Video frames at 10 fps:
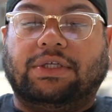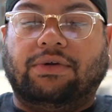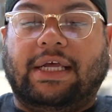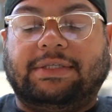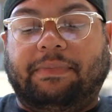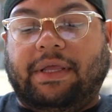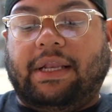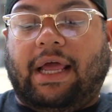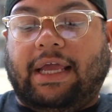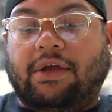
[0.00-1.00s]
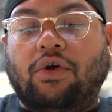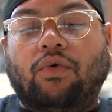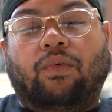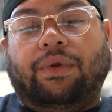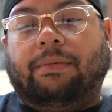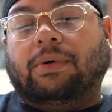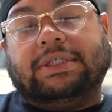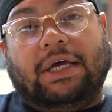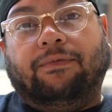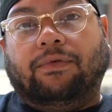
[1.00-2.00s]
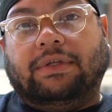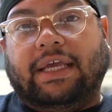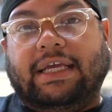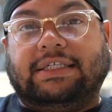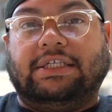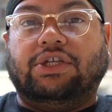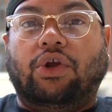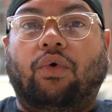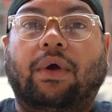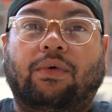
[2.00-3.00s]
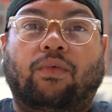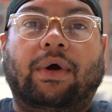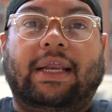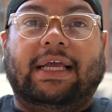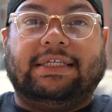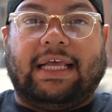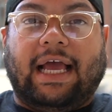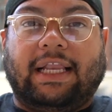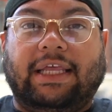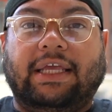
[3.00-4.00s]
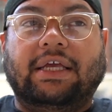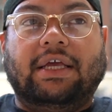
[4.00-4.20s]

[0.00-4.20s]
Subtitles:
So that's been like one of the most helpful things, is knowing what exactly